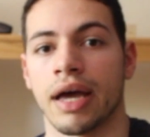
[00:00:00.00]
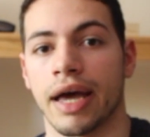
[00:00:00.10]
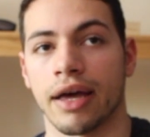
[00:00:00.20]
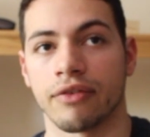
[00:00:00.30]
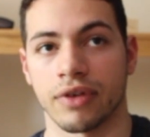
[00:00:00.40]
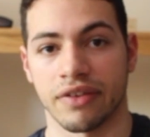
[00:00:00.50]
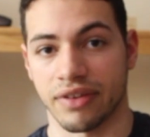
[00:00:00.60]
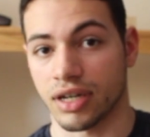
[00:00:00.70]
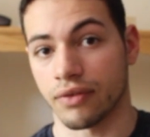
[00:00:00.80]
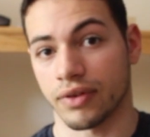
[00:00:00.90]
have a
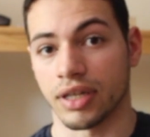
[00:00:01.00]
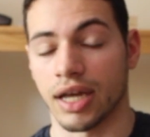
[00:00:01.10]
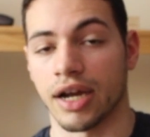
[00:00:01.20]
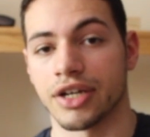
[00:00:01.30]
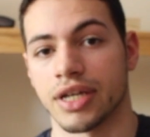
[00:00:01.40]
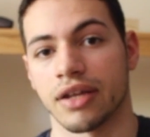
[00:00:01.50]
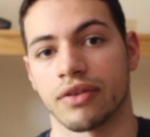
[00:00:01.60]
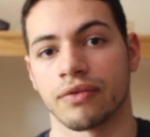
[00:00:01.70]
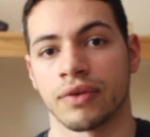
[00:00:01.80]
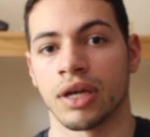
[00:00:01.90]
significantly higher
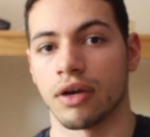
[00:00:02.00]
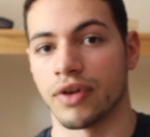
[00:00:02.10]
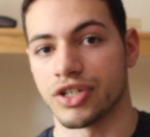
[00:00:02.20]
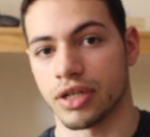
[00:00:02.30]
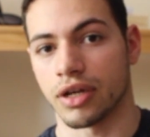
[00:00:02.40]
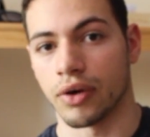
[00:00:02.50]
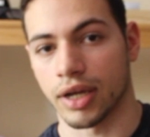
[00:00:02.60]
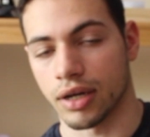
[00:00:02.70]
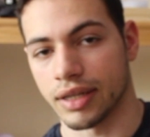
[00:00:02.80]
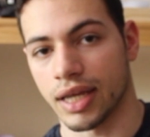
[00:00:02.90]
chance of eventually
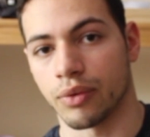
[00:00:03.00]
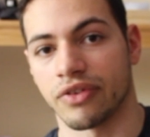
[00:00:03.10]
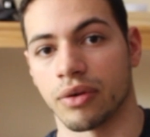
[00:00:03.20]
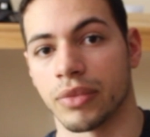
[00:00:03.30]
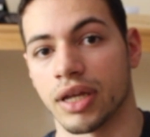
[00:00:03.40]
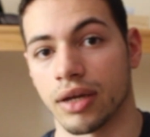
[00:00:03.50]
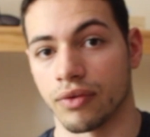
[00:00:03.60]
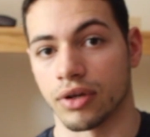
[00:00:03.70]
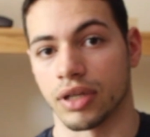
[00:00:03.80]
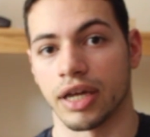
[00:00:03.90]
going on a date with somebody in
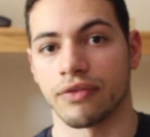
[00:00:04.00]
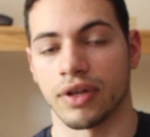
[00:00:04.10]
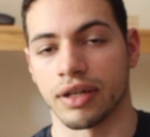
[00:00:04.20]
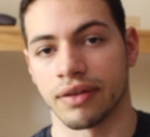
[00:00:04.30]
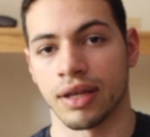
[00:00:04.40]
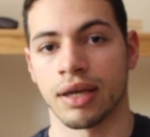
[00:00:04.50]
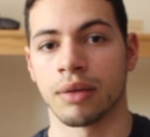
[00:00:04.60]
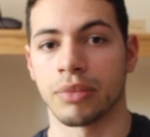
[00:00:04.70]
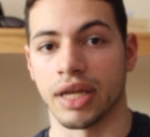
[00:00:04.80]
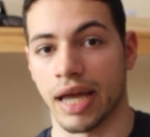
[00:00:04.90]
real life and
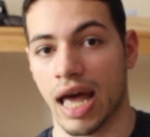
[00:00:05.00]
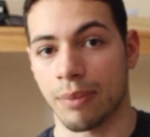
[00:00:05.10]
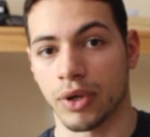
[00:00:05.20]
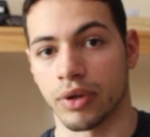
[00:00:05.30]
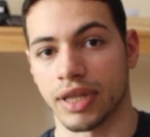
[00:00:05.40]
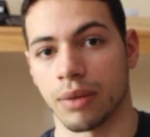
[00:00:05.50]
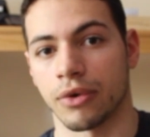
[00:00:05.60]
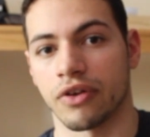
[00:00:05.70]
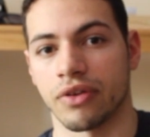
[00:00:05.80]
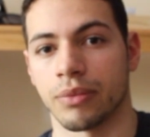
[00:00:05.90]
being happier with that
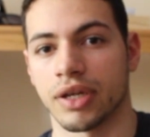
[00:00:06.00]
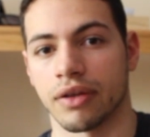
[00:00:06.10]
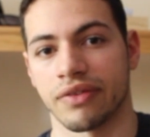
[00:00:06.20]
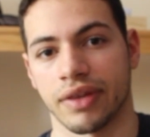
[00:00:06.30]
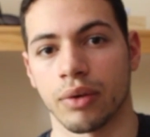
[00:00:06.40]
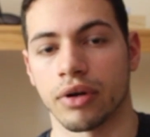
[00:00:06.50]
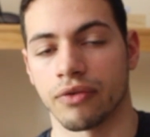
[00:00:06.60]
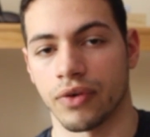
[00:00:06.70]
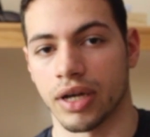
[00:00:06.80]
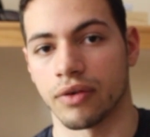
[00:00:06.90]
person because they were
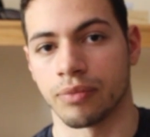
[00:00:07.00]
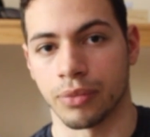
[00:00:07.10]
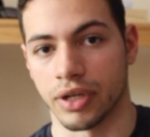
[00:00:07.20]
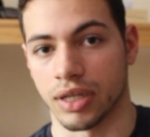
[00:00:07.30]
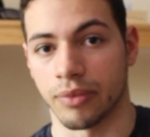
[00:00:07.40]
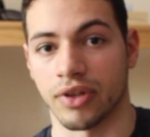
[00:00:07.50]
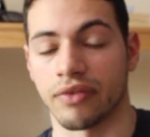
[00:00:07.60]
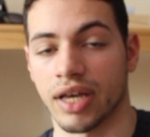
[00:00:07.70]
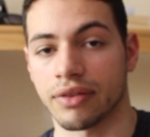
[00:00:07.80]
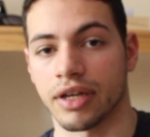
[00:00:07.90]
afraid of putting
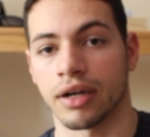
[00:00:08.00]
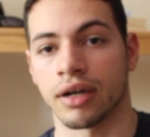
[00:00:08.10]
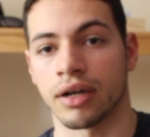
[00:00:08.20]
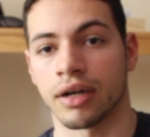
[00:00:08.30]
themselves out there.